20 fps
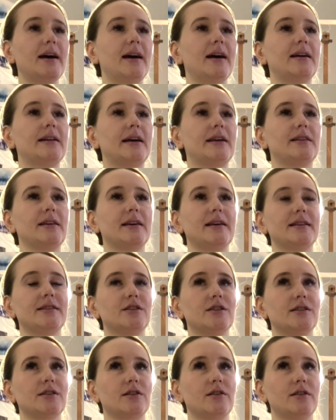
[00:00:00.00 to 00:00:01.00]
and I think it's
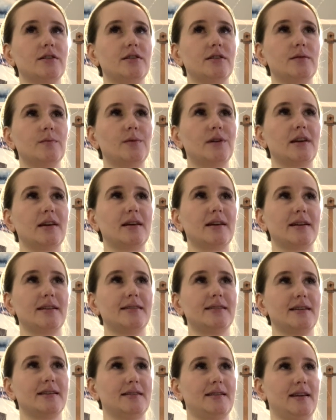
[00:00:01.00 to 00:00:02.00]
just good to be
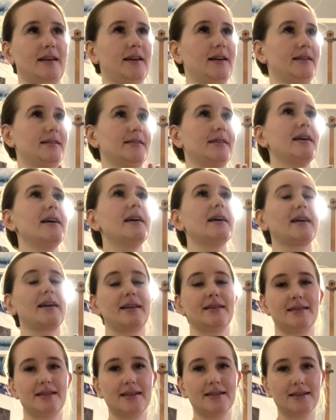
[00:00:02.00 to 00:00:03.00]
consistent because
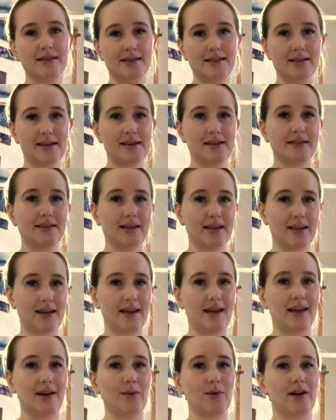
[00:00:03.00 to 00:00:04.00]
consistency is the
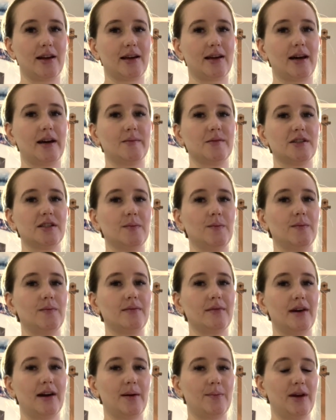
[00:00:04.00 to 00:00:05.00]
key when it comes to
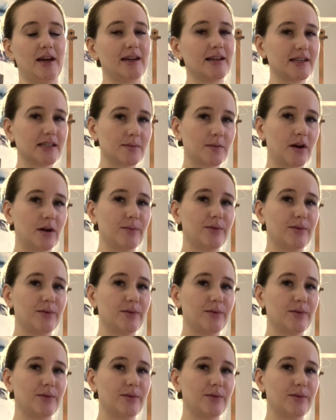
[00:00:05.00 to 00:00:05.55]
um, any small